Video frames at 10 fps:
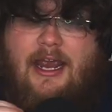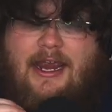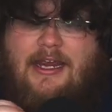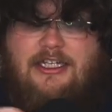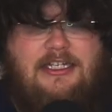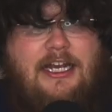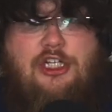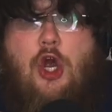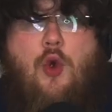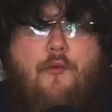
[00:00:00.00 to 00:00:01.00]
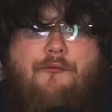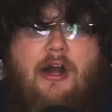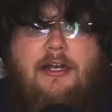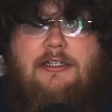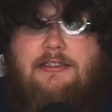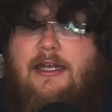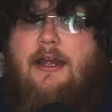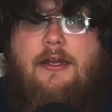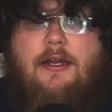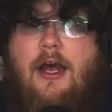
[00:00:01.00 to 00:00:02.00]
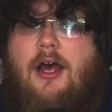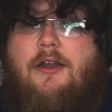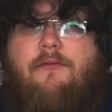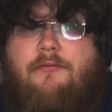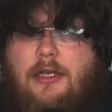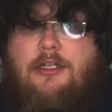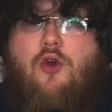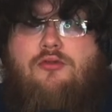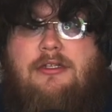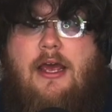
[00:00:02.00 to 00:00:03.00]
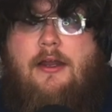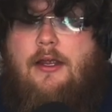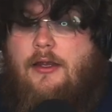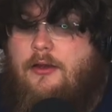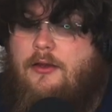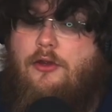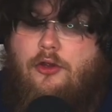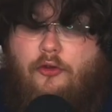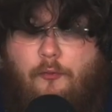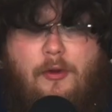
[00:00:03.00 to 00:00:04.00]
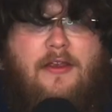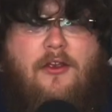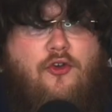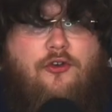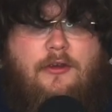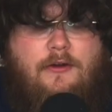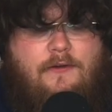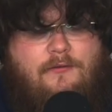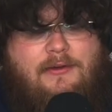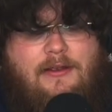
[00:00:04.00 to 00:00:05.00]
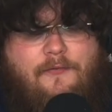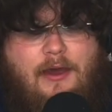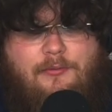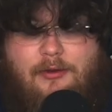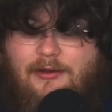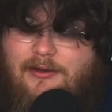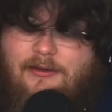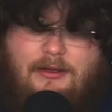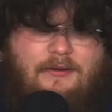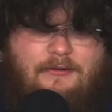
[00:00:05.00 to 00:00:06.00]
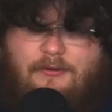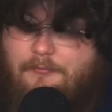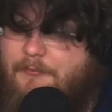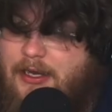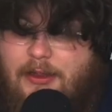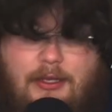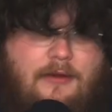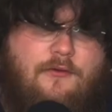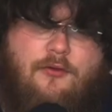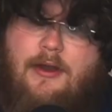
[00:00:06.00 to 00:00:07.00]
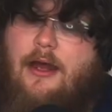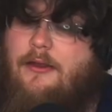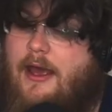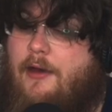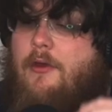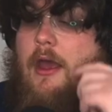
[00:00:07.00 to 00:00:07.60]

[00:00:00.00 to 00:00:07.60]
And she's like, "Don't fucking sign it. Don't sign it. No, she literally says, "Read the fine print." He immediately gets screwed out of that.